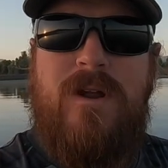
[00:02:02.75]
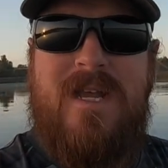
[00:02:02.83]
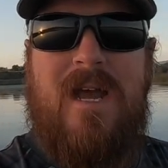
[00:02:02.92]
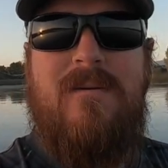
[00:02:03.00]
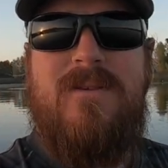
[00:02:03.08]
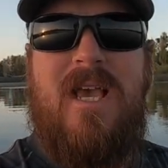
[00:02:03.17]
it
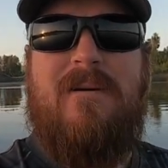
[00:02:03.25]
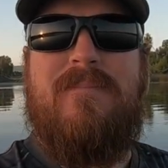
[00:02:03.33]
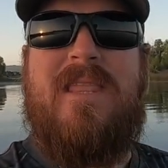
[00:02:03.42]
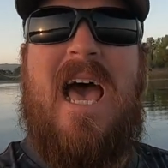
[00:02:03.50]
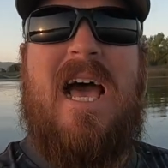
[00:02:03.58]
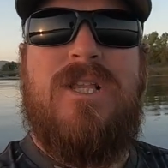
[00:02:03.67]
comes up,
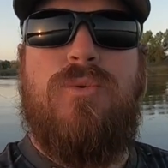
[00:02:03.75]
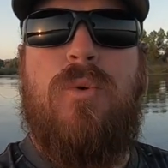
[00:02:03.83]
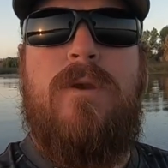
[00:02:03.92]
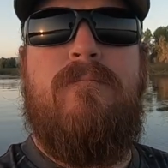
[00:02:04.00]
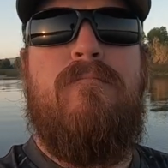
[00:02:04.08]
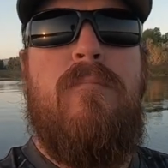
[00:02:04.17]
that's
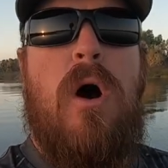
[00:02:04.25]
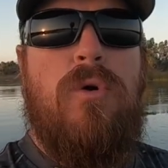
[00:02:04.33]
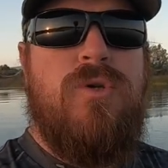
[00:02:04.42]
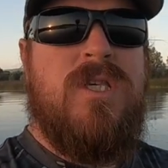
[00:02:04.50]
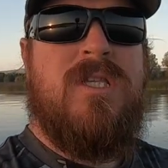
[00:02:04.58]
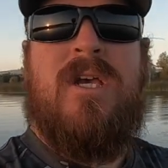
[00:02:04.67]
when
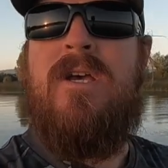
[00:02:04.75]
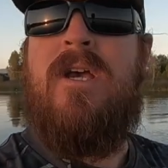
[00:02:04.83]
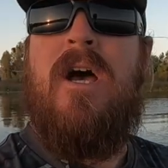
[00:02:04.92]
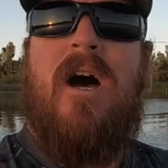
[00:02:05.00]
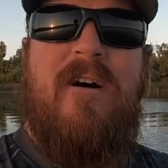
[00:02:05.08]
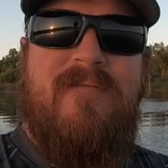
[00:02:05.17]
most
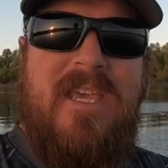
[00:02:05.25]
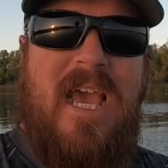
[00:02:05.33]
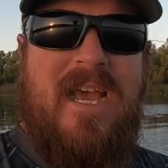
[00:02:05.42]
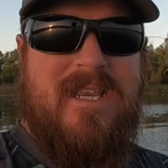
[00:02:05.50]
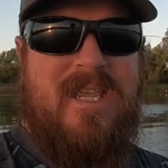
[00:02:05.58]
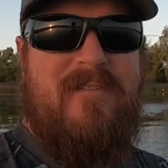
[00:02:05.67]
of the
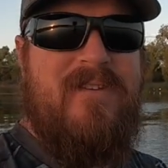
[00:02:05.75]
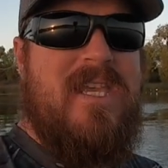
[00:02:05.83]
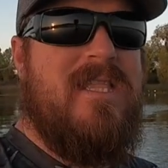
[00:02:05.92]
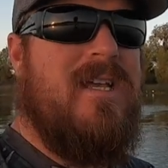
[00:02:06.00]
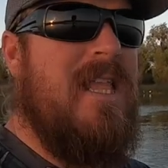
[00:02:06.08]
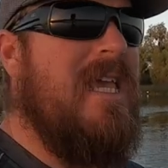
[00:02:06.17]
activity
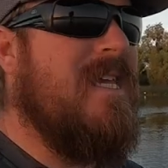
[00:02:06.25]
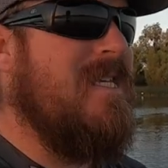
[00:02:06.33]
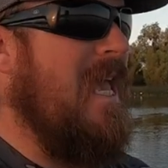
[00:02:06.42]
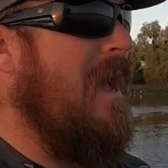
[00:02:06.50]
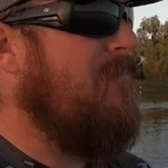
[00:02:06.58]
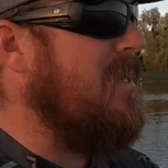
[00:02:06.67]
in the lake is
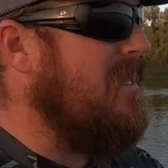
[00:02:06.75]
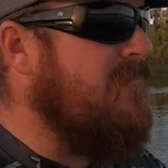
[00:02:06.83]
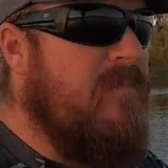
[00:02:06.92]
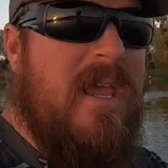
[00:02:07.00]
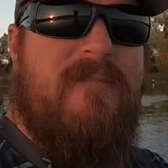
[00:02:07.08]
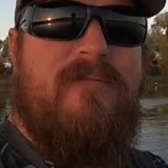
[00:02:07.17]
happening. The
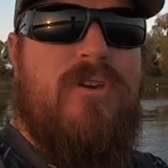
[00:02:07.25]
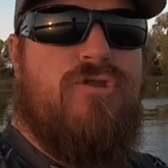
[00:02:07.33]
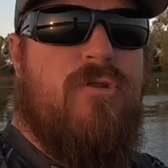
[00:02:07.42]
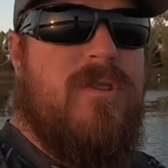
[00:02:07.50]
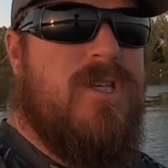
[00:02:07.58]
bait fish are on the